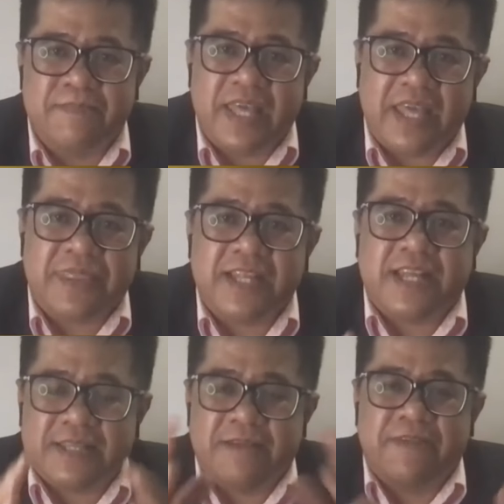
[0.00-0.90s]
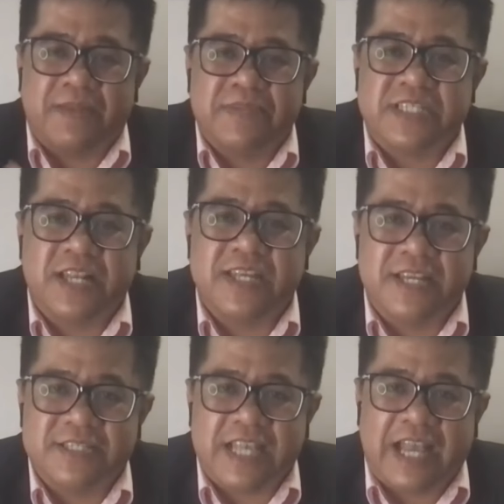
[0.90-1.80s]
But I think that the Vietnamese
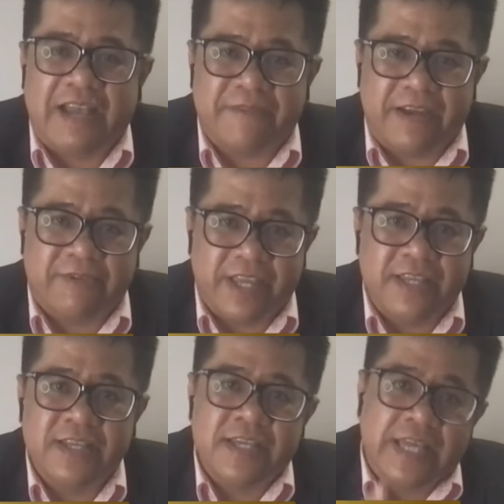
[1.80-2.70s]
leaders are very